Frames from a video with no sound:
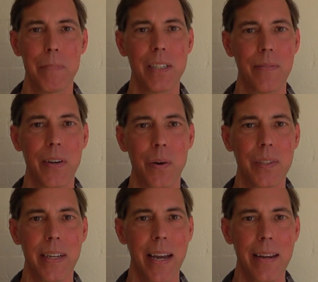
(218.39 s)
Pacific
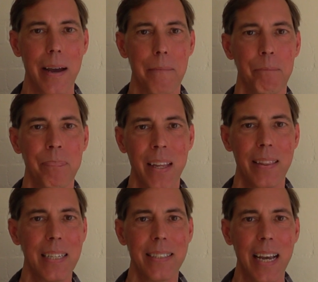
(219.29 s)
Oceania.
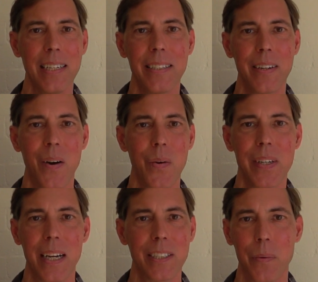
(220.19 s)
This ancient
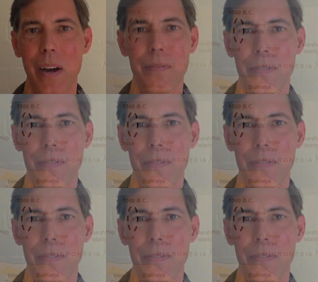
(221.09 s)
context around